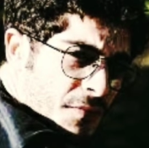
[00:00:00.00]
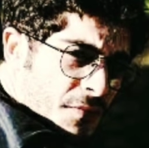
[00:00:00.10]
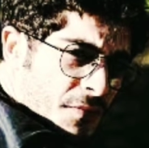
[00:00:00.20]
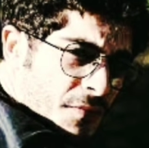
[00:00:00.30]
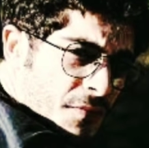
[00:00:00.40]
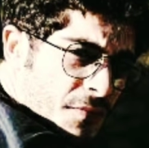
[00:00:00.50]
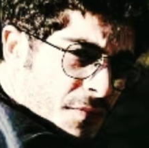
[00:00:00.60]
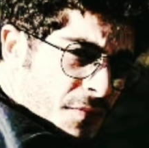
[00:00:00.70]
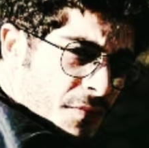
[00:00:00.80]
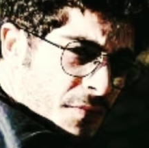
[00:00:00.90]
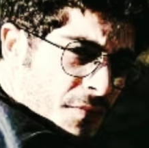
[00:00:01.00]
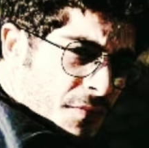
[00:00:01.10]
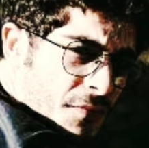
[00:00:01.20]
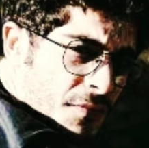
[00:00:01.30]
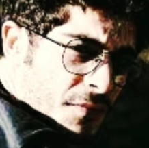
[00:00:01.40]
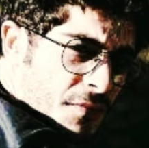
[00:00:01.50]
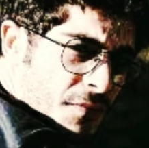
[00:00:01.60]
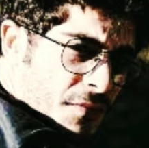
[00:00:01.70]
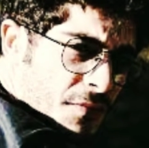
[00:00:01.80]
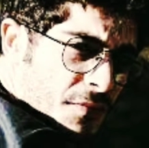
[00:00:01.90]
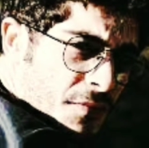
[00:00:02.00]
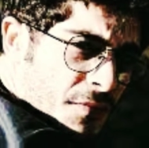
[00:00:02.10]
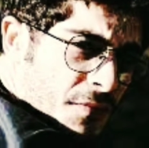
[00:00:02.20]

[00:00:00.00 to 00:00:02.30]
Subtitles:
(silence)